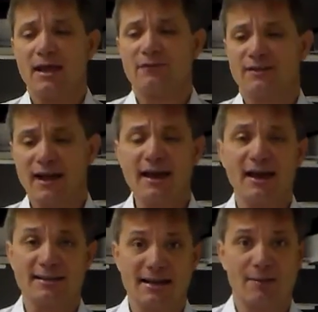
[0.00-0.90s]
If
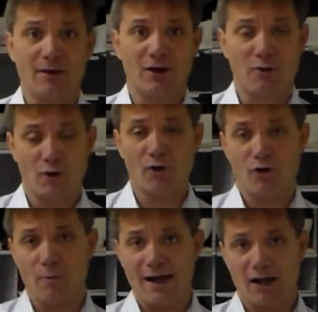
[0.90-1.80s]
tonight I decide I'm going
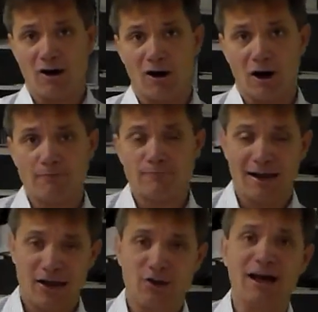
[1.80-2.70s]
to go buy a car,
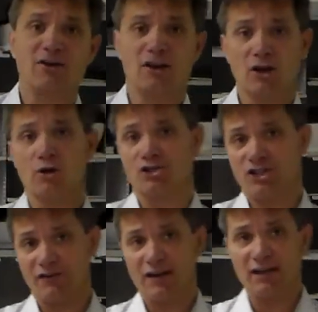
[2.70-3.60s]
and I go down to the local
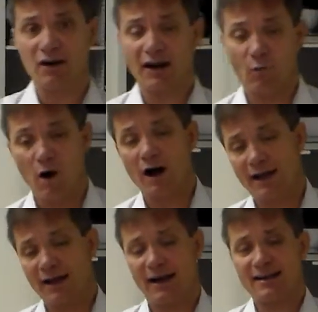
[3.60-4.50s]
Chevy dealer and I
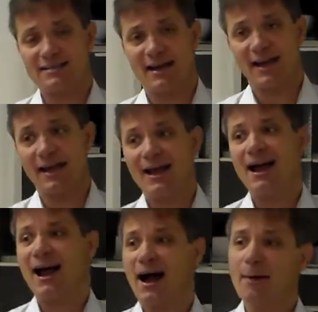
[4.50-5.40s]
walk in and I say,
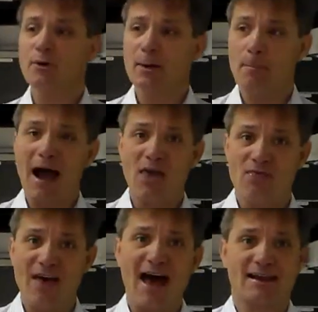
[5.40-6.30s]
I'm going to buy
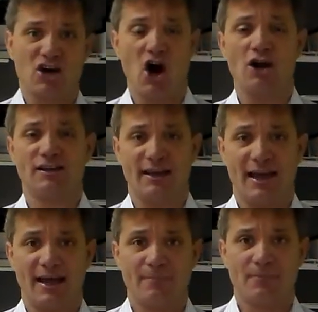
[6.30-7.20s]
that car
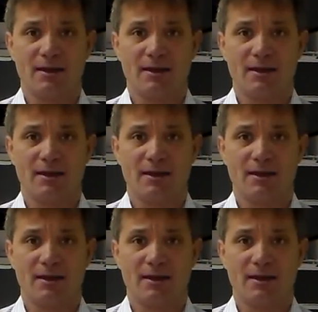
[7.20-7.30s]
today,